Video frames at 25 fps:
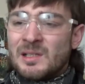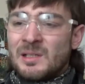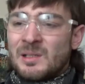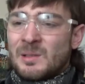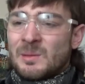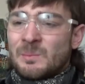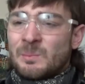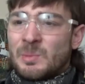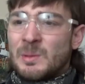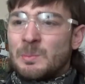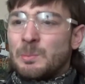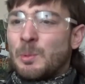
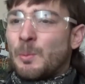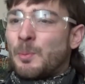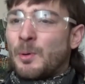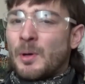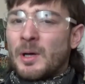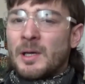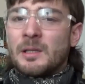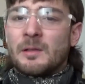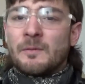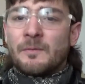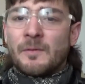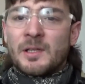people
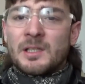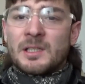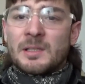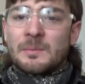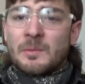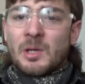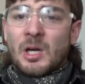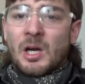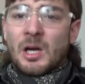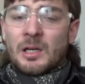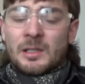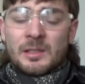playing the victim
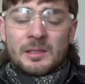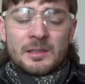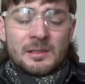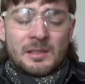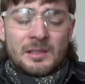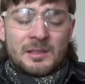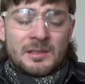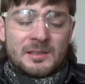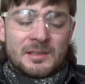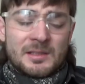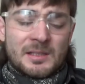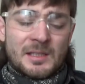card, and
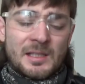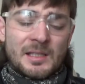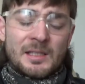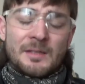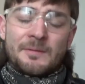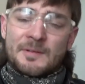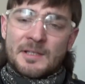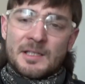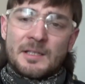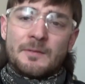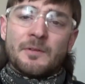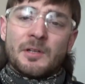
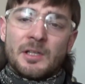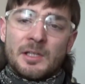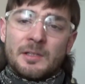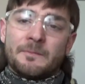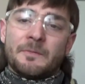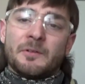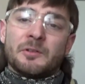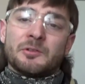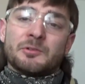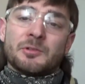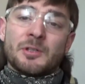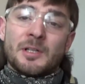it's even
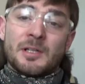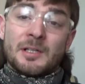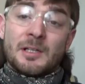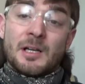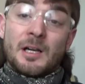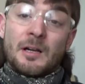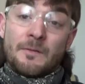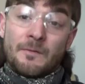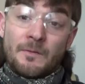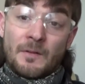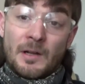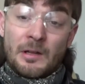infiltrated
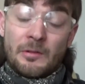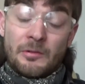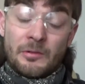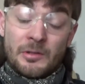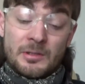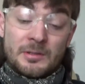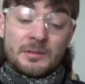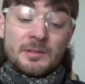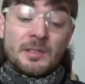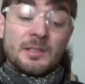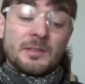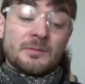our faith
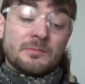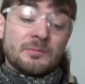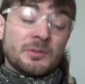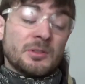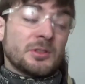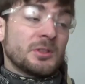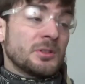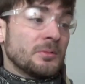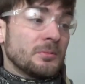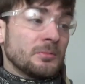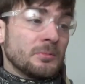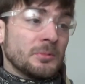these days,
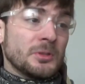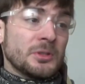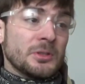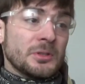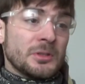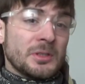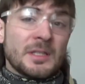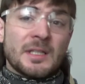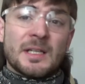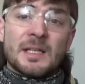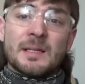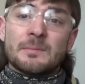which is
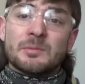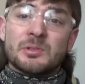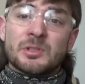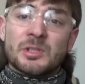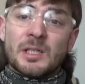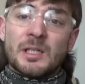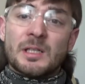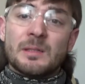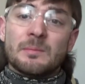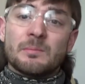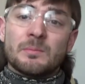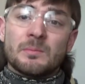a damn
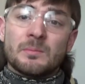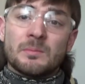shame.